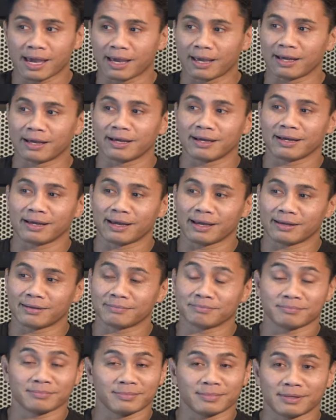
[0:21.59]

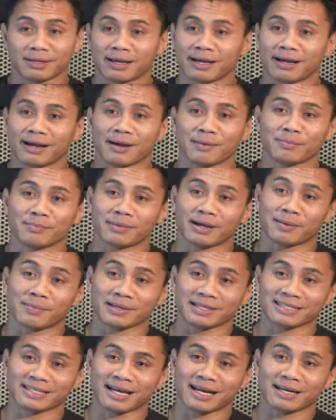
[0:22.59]
I'm
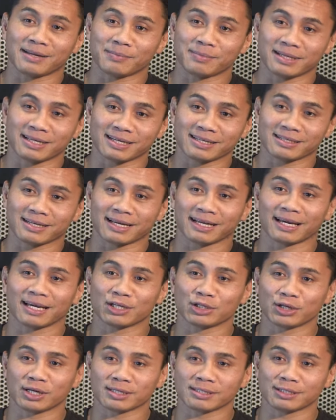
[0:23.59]
excited because I got a
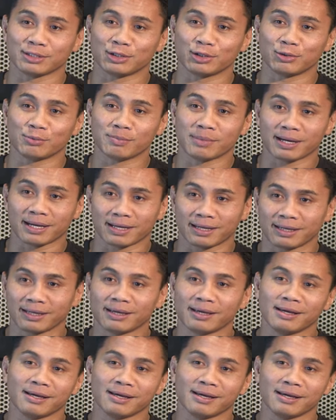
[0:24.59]
chance to do my